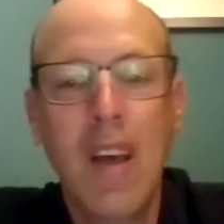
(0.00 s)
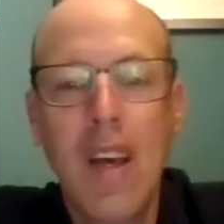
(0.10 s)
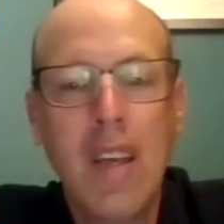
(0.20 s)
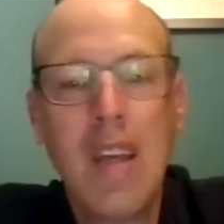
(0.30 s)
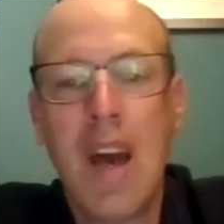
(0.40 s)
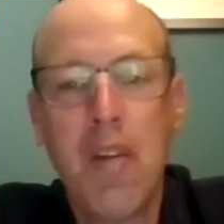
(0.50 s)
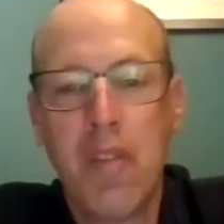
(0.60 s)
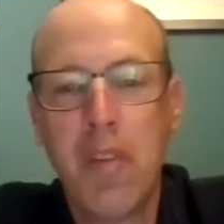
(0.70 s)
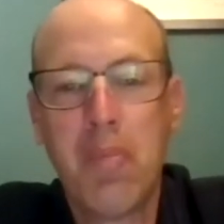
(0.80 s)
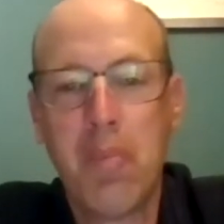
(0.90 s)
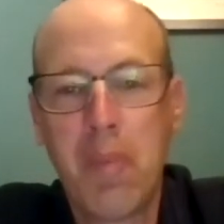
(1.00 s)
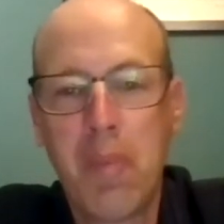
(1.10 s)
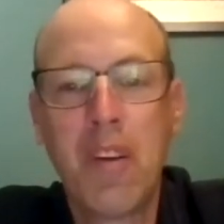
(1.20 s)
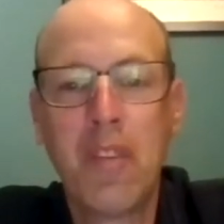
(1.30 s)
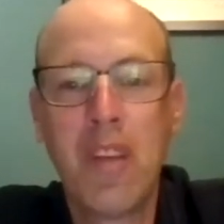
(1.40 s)
yeah,
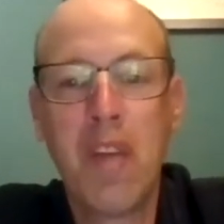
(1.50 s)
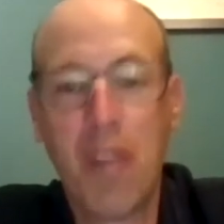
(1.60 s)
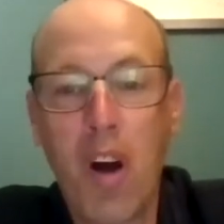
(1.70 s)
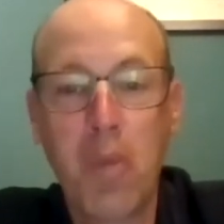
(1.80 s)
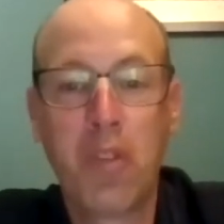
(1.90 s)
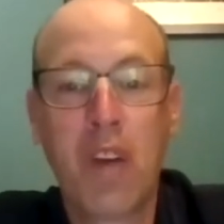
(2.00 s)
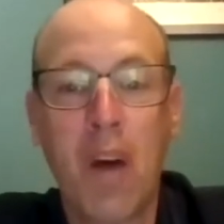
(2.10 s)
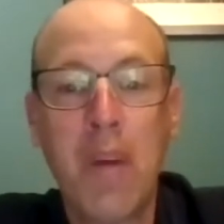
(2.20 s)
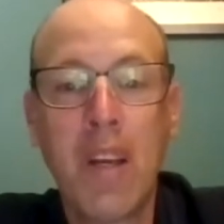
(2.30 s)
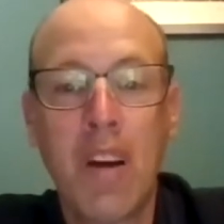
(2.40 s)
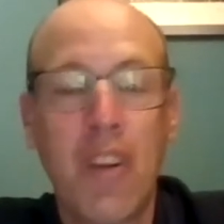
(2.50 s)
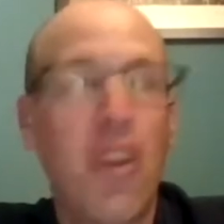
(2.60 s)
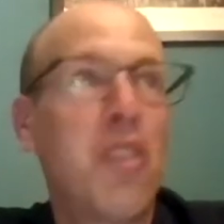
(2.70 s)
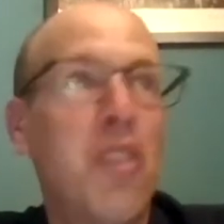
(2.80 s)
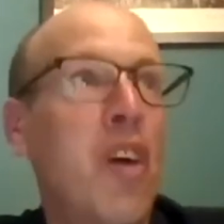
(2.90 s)
because if I was going and
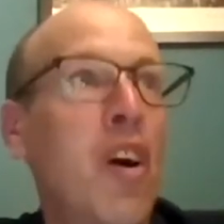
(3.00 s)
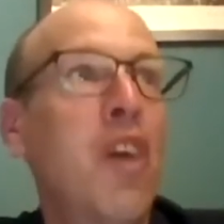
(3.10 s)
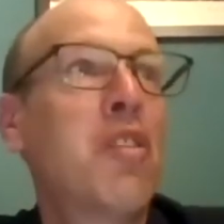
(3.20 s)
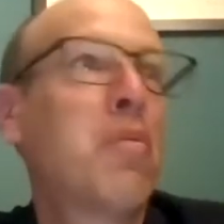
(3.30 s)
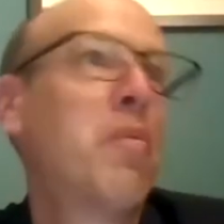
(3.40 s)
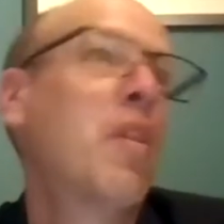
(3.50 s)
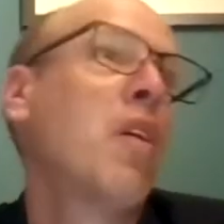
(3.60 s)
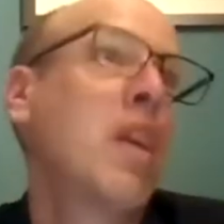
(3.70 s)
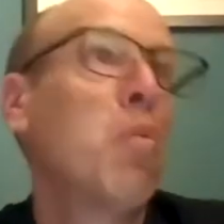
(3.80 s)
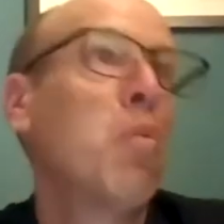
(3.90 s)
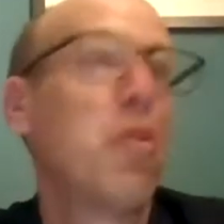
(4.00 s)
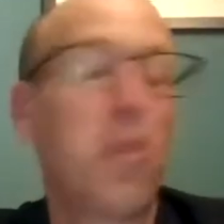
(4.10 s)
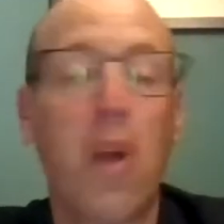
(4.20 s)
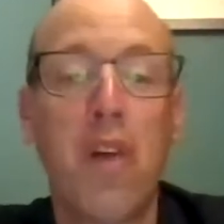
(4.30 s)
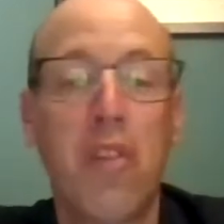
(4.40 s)
I'd have heard that, and it was
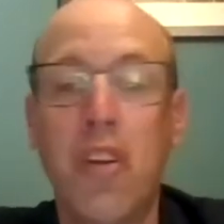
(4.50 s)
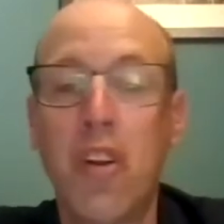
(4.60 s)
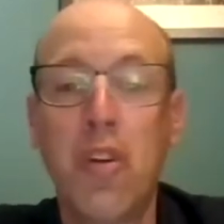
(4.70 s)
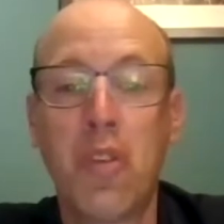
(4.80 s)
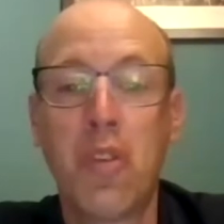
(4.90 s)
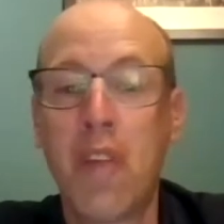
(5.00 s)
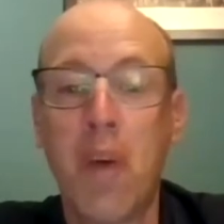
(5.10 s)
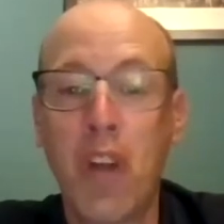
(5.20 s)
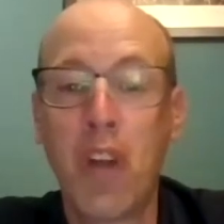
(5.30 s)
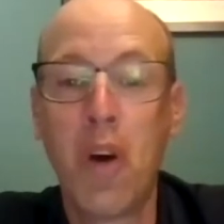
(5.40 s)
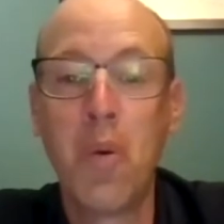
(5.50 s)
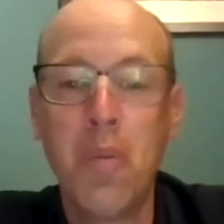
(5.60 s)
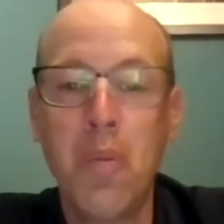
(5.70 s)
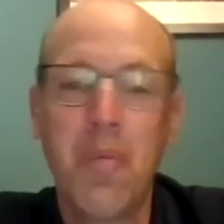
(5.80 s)
all over the news that there were no